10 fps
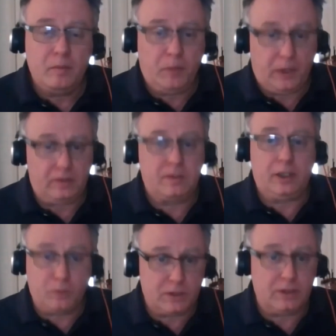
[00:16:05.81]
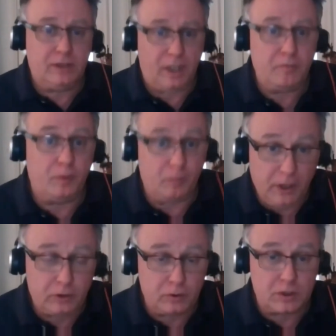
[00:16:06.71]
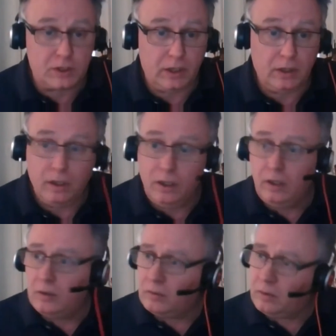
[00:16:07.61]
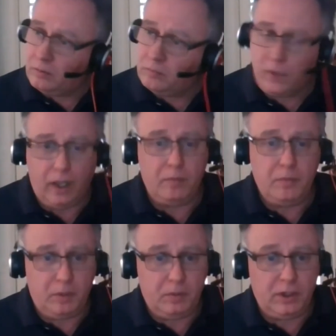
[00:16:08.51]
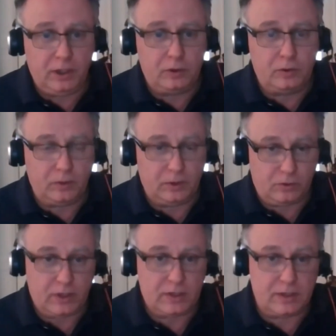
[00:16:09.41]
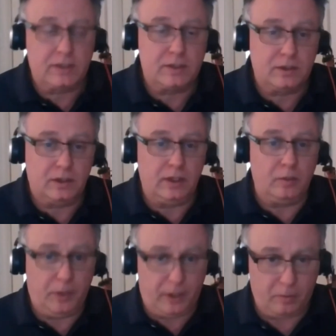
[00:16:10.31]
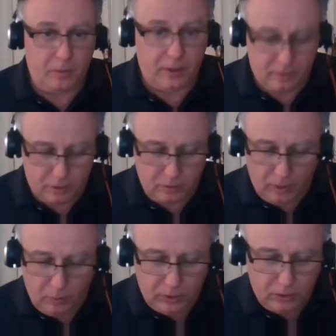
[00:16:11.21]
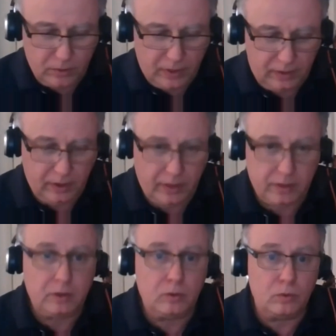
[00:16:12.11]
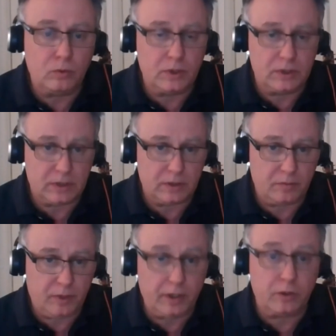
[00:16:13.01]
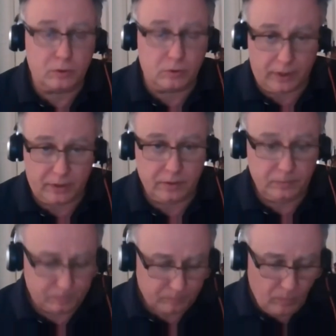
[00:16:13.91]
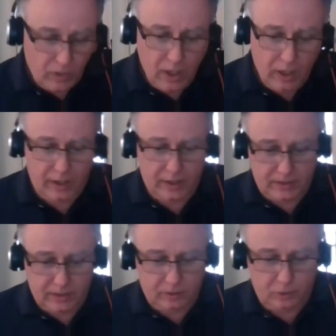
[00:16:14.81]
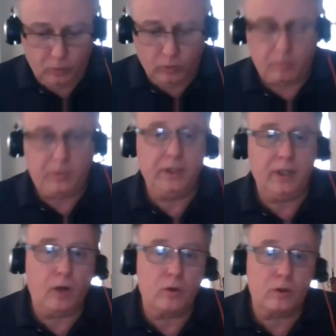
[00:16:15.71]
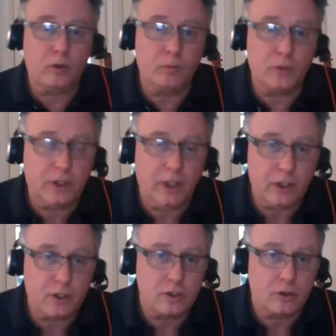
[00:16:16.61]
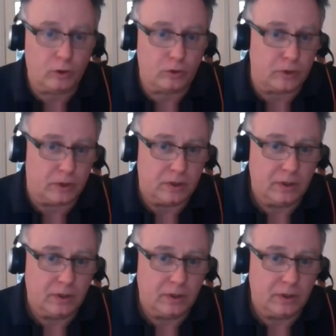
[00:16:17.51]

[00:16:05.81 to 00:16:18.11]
But that was the time for me to say, I maybe need to address this in a better manner. So I went to that lady who is a very good writer and I said, you will be our communication conduit.